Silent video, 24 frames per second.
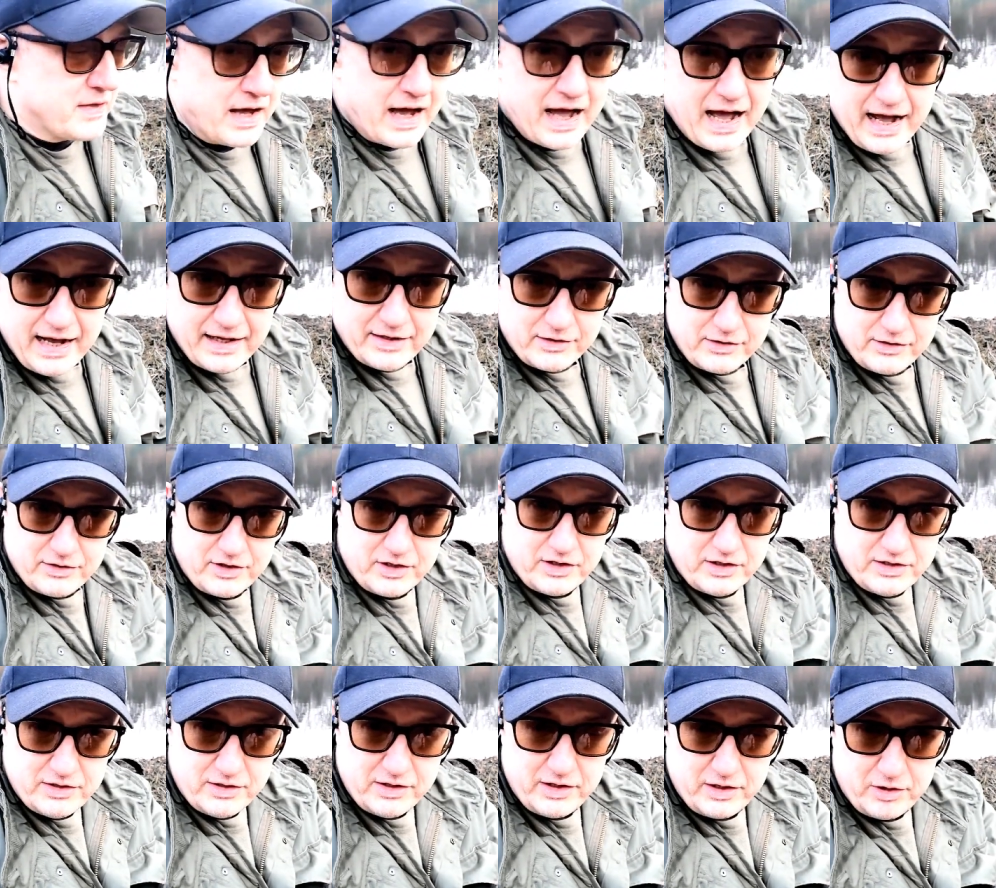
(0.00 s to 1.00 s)
and
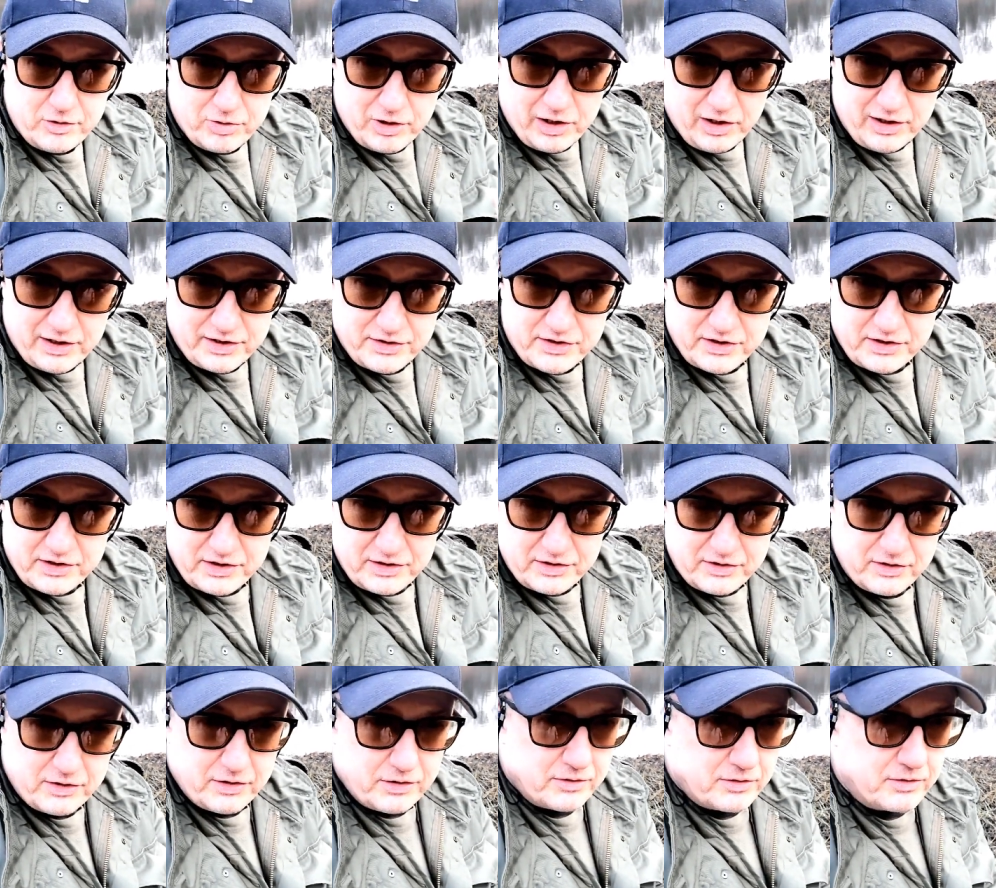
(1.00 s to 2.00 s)
the equalizer,
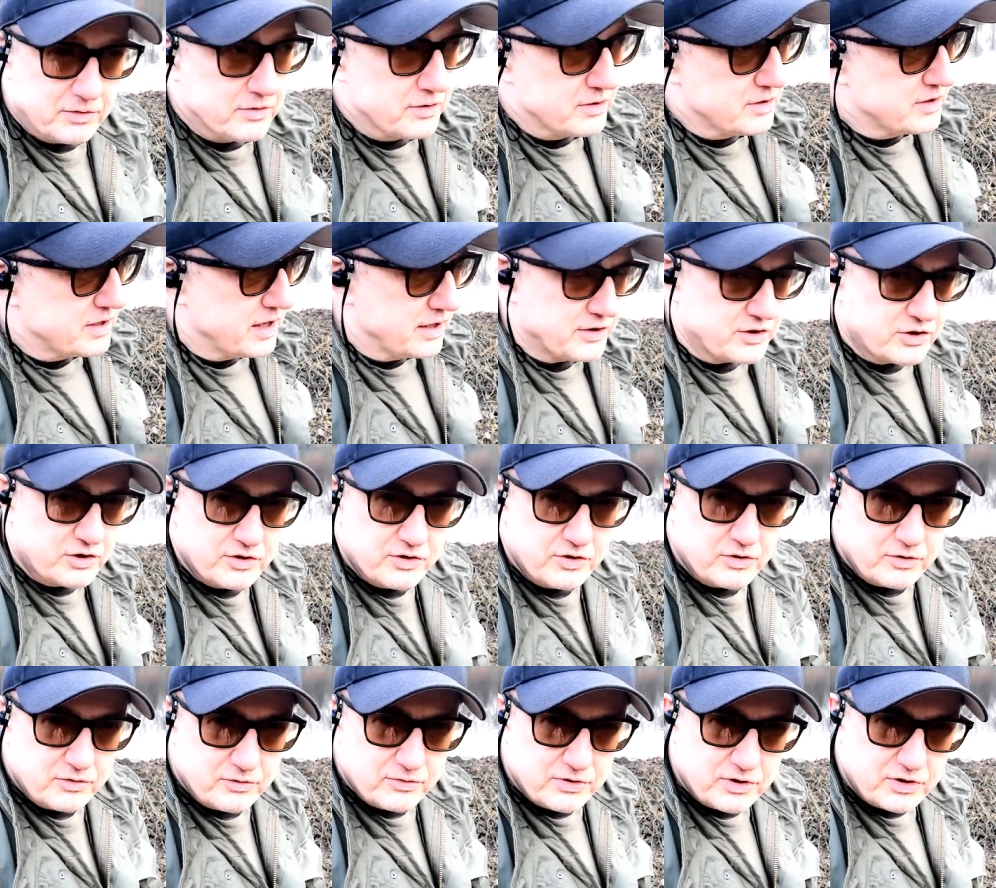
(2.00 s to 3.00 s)
gets
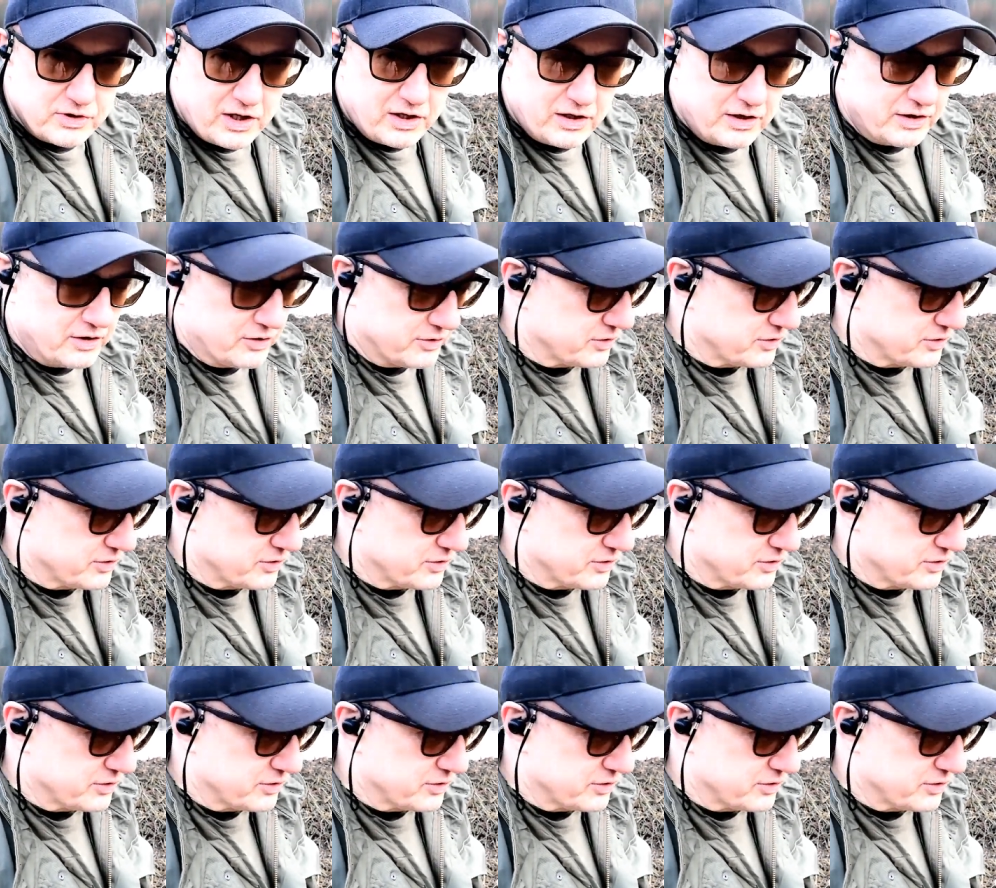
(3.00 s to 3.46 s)
sort of slightly